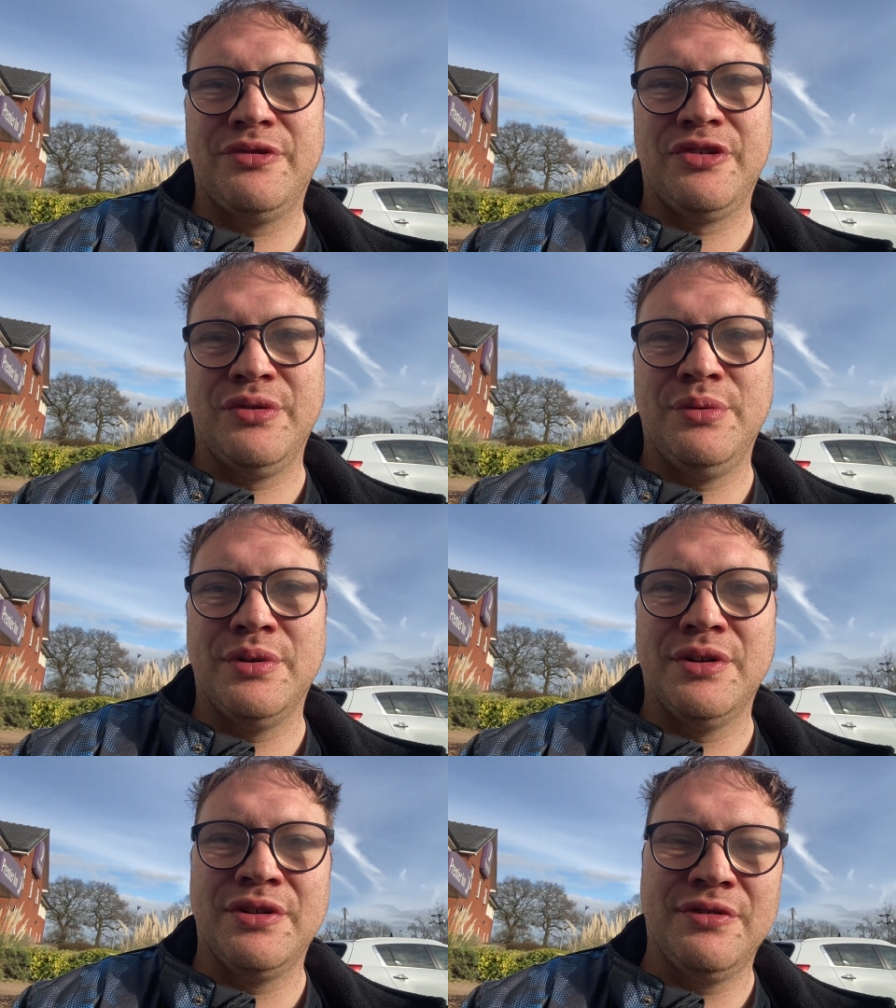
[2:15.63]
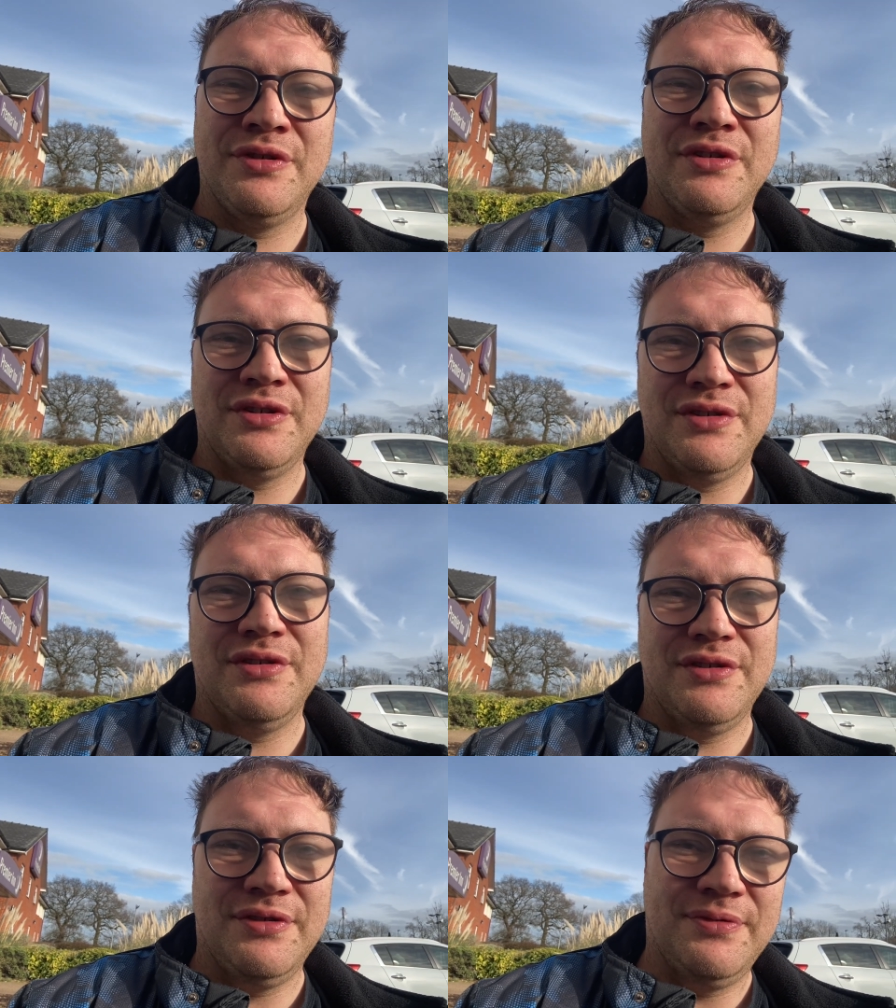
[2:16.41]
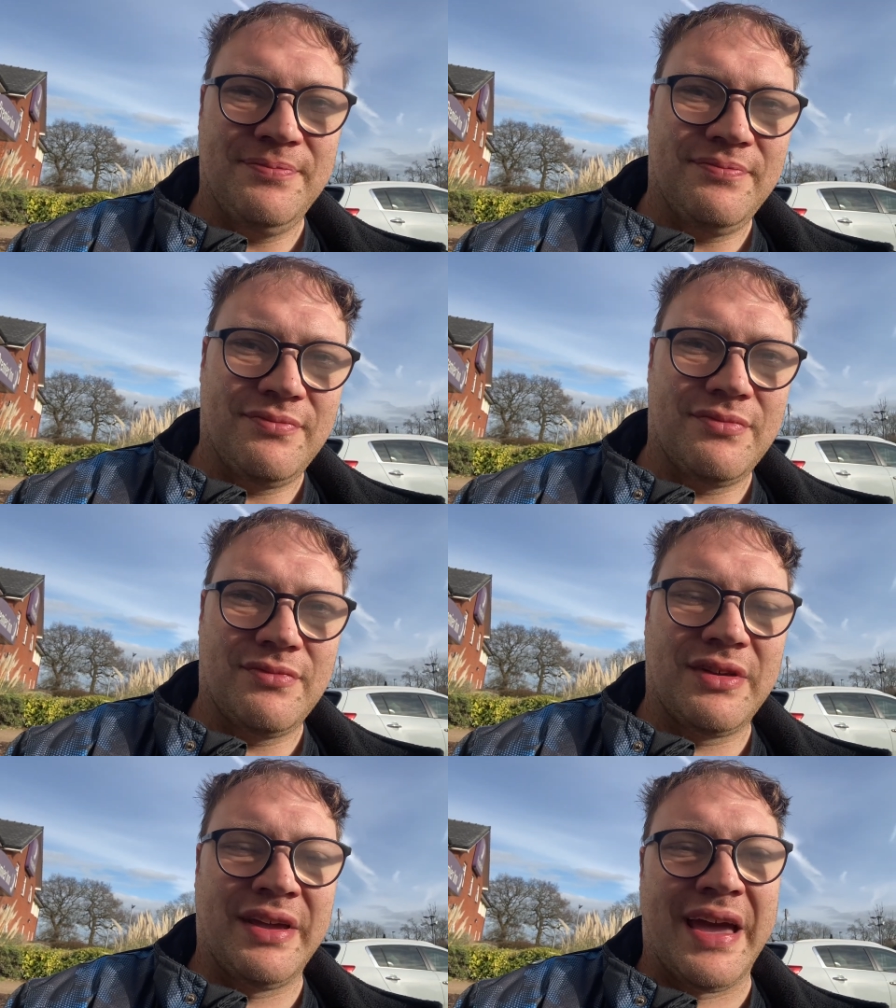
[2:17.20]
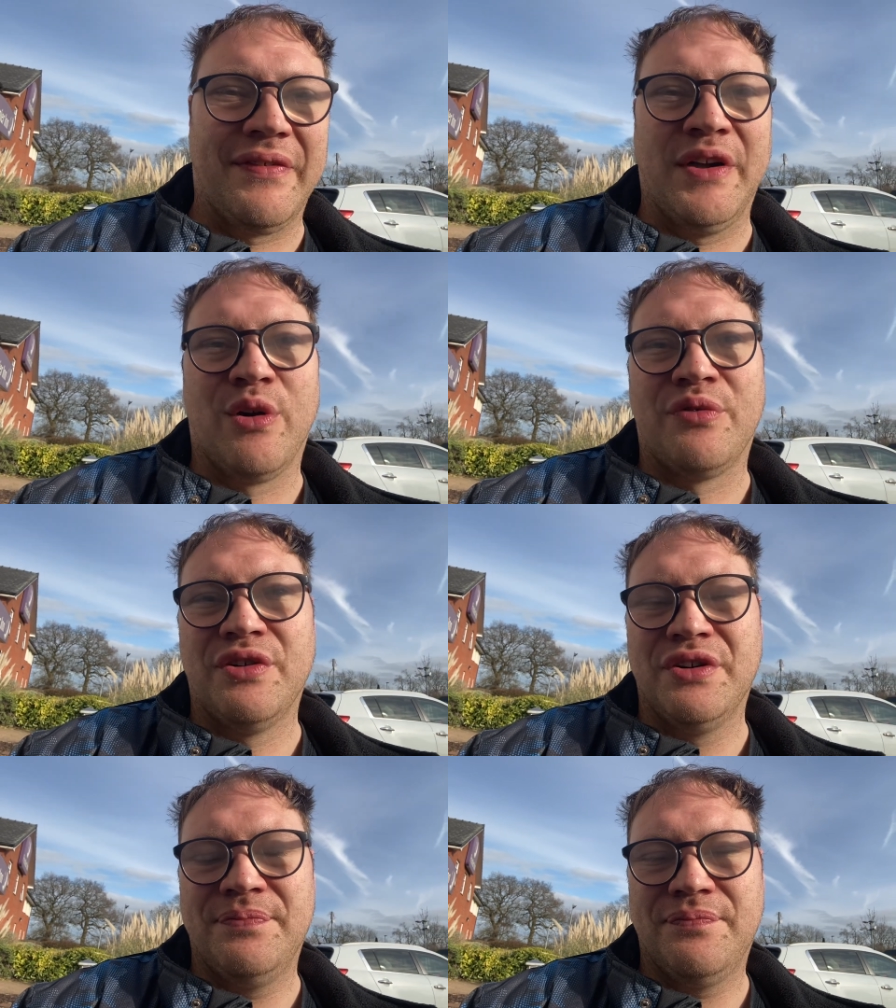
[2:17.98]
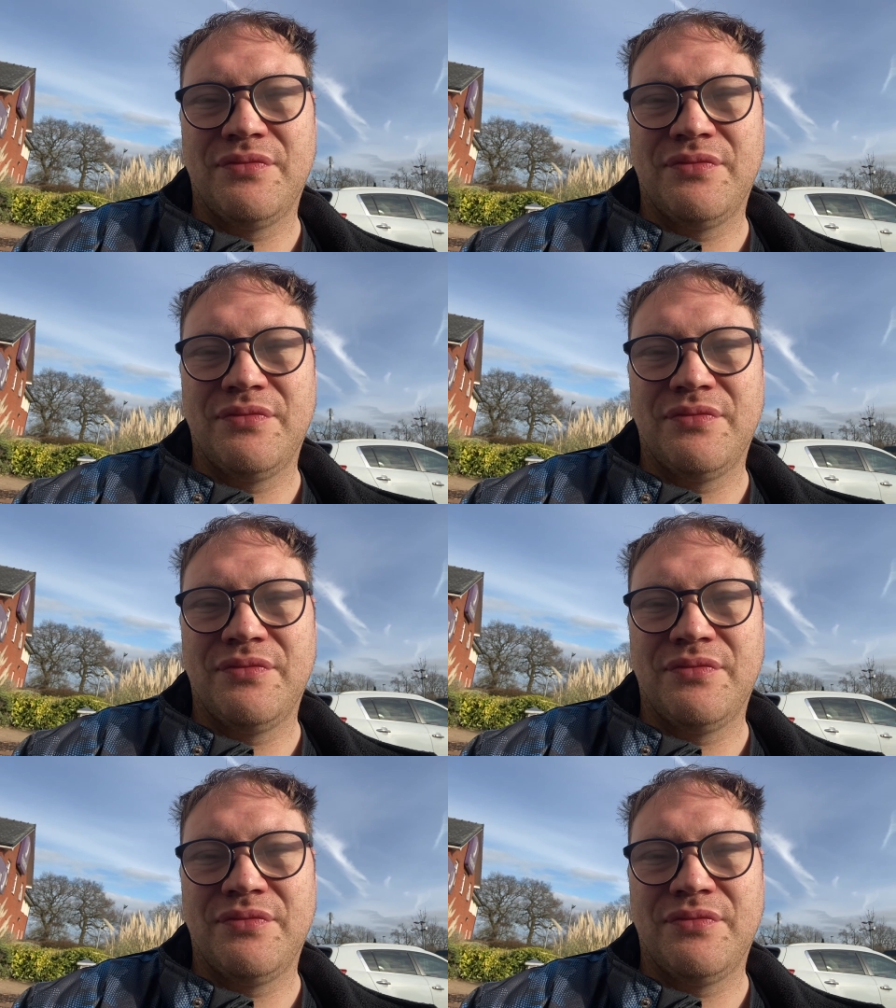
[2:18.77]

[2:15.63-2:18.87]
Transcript: to uh, get the offer